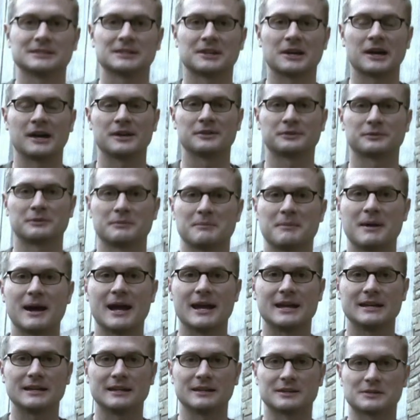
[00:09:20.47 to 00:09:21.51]
God's
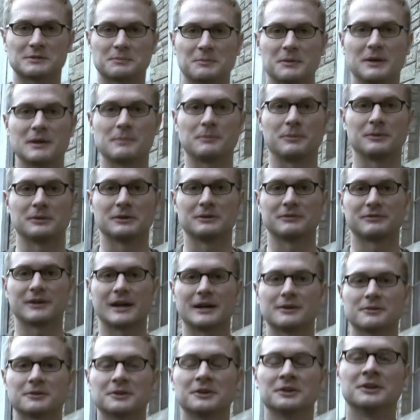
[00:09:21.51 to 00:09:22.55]
reminding his people of
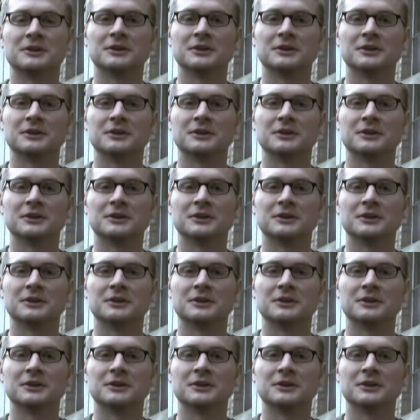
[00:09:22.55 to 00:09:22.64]
how